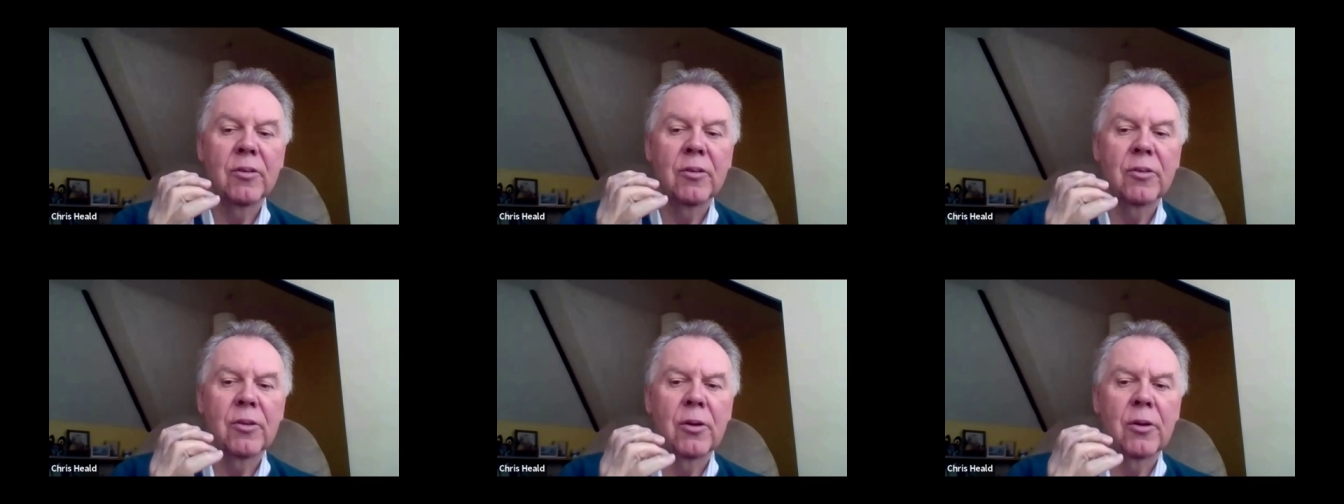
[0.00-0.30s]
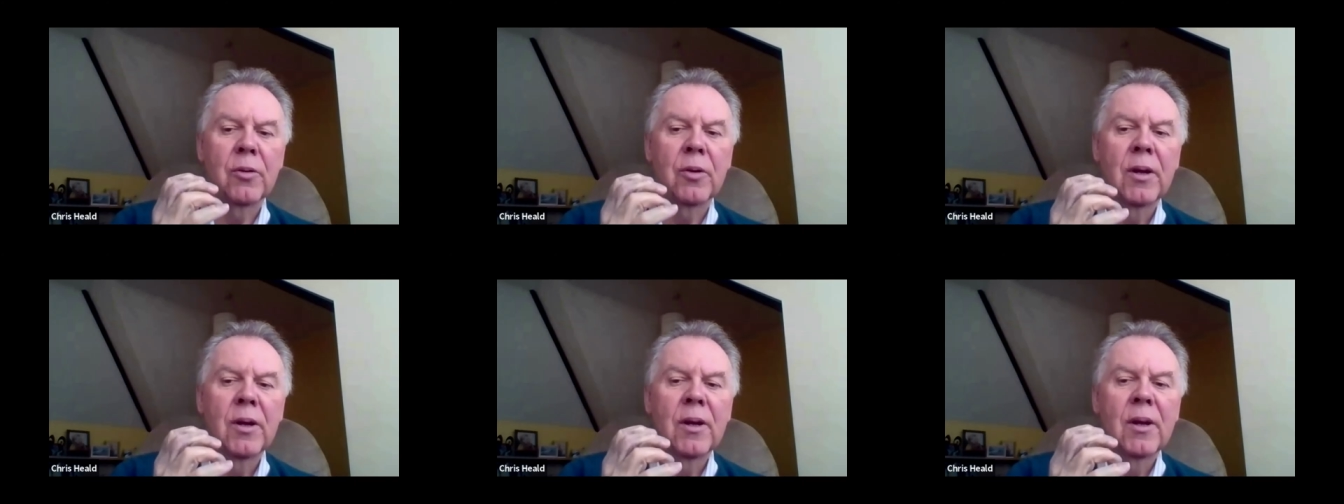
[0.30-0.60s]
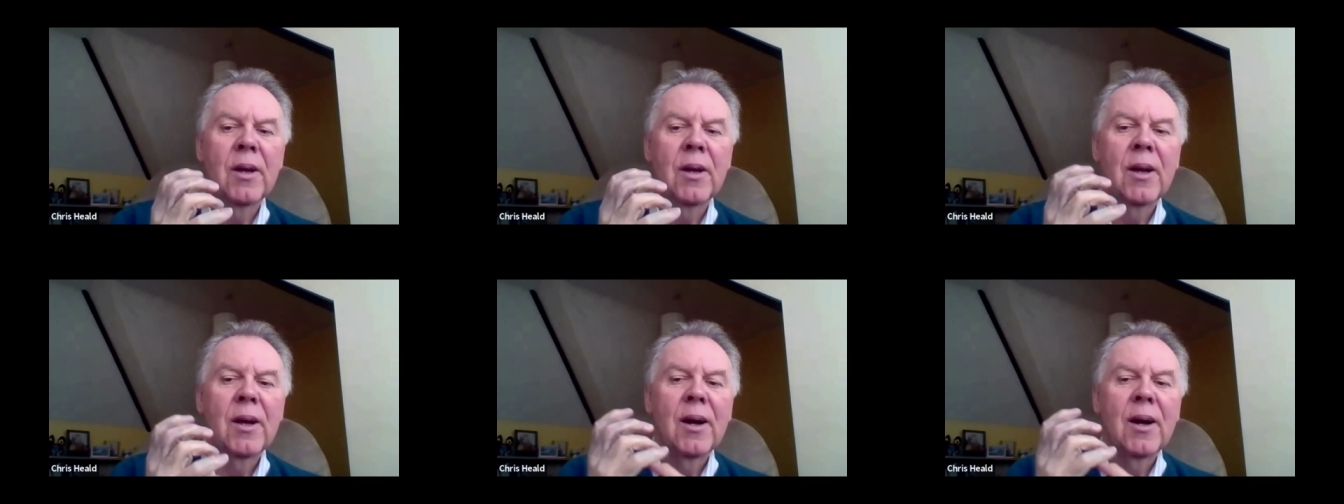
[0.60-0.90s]
So
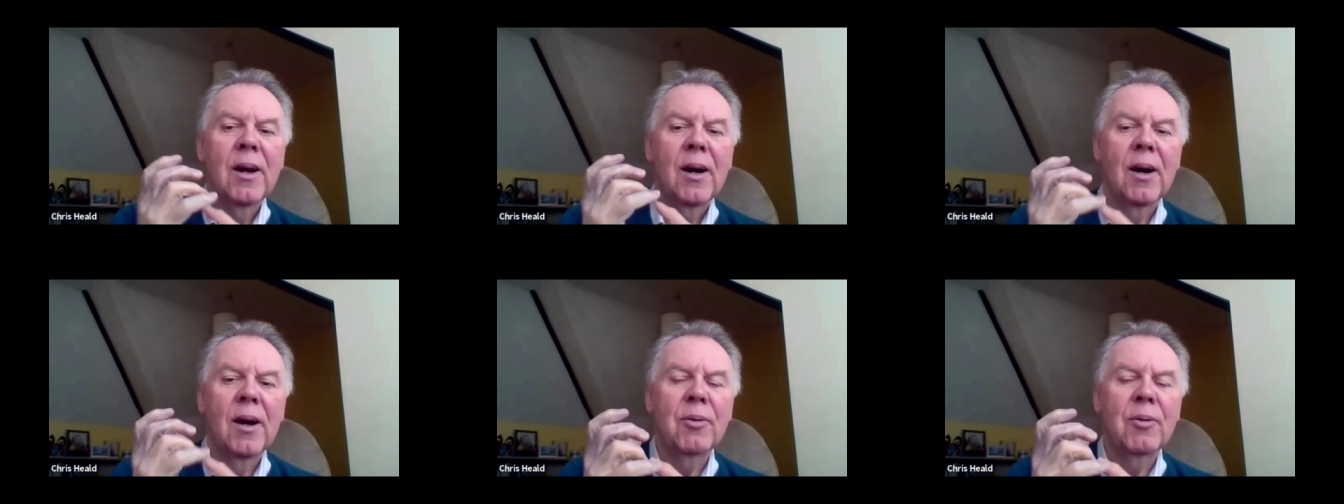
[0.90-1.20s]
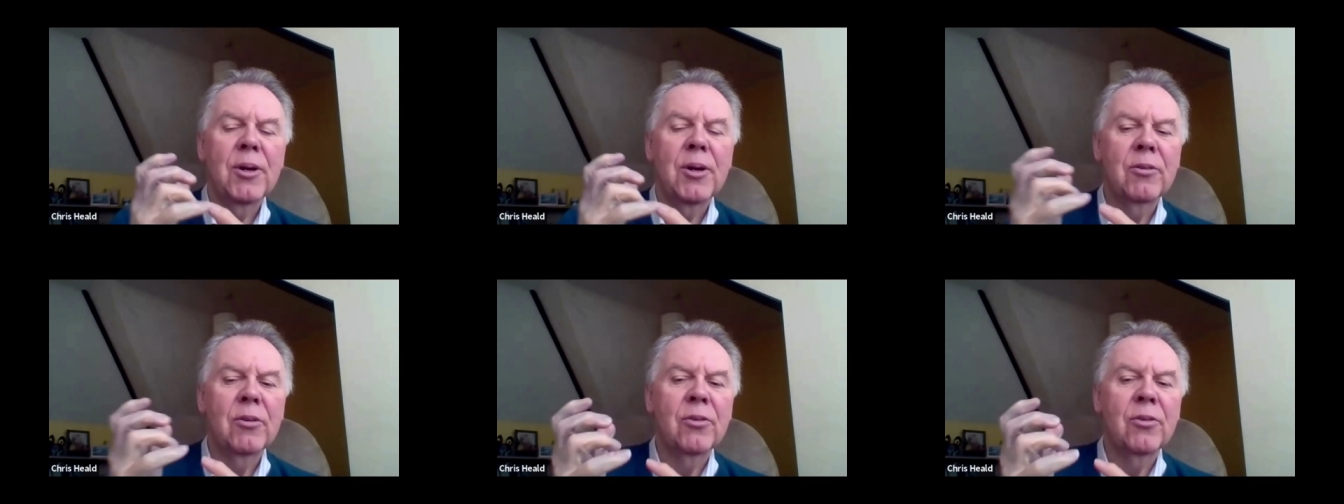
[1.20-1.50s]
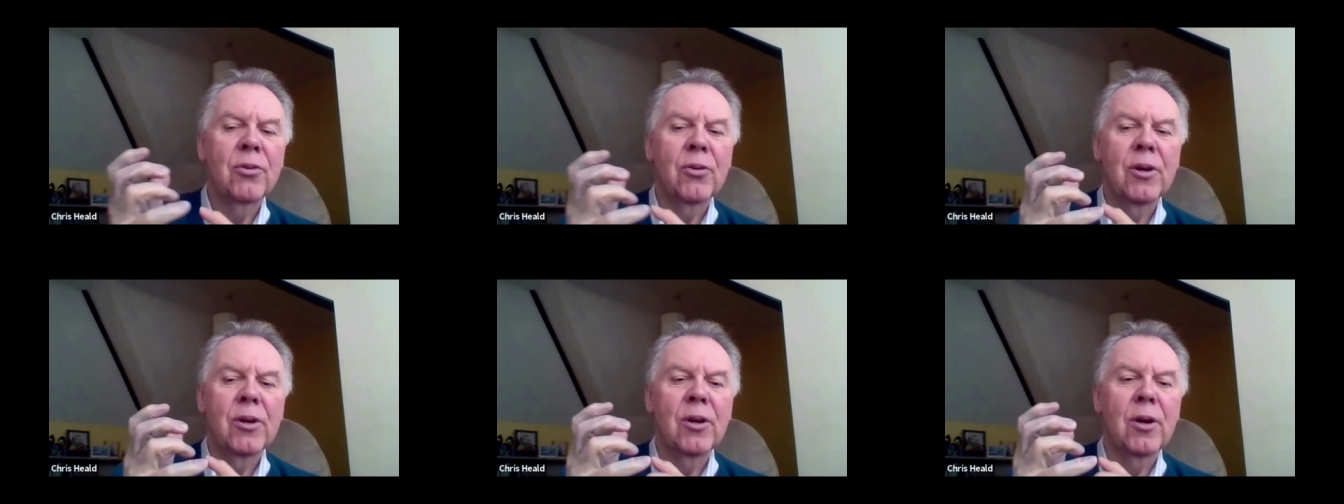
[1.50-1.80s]
I've heard you
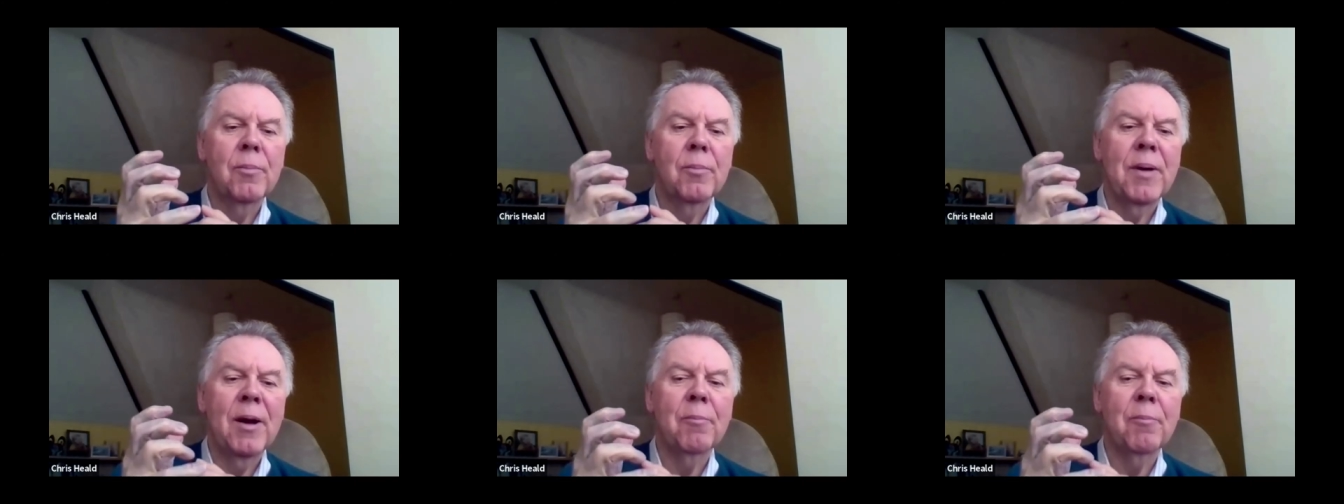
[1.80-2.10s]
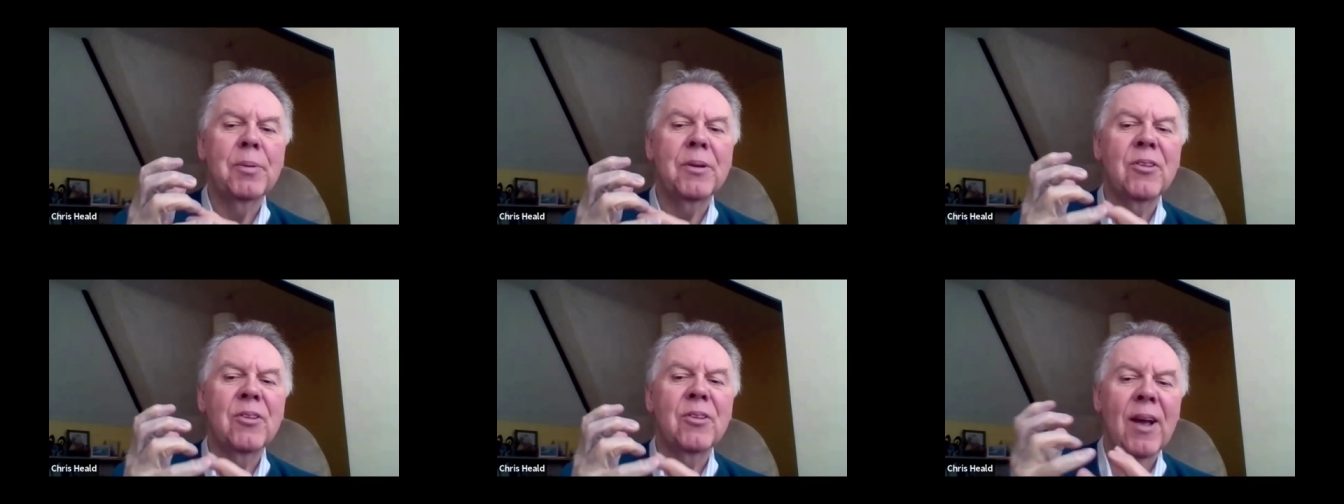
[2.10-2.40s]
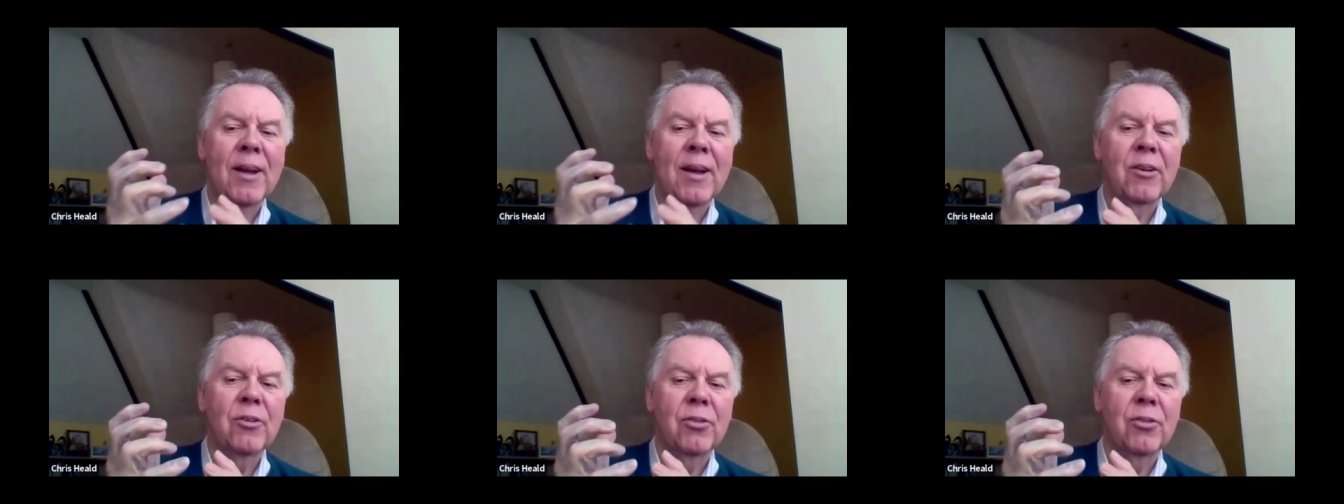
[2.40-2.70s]
talk a lot about
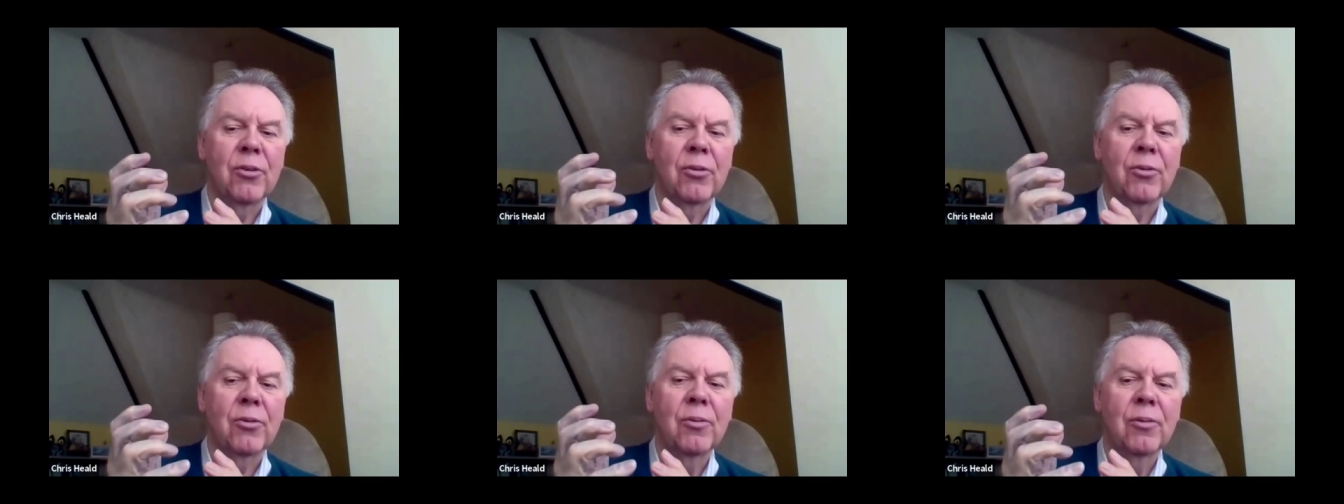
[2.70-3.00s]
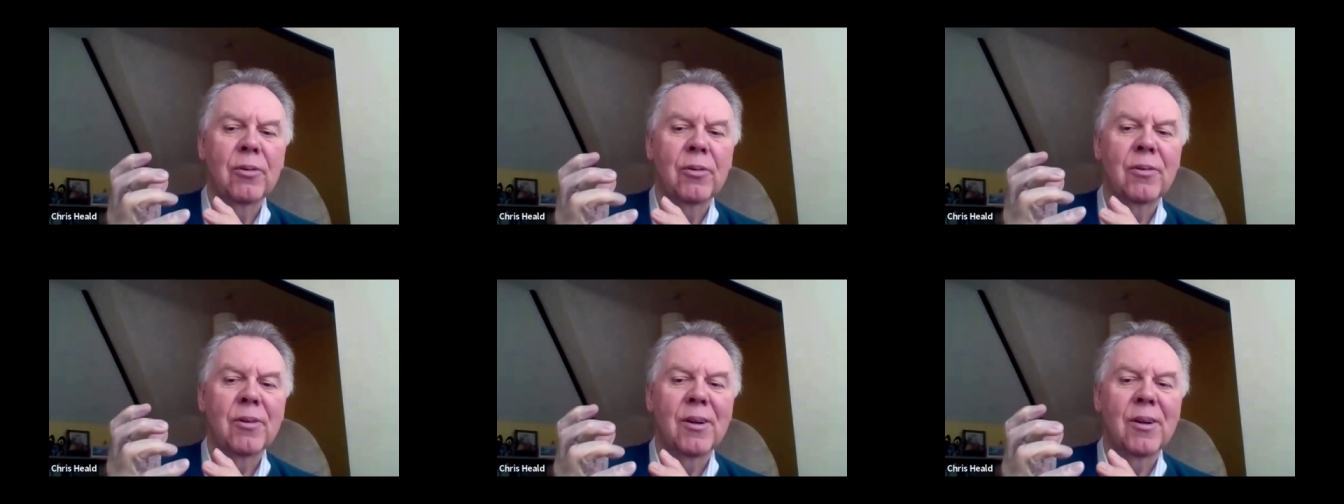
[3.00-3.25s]
potential,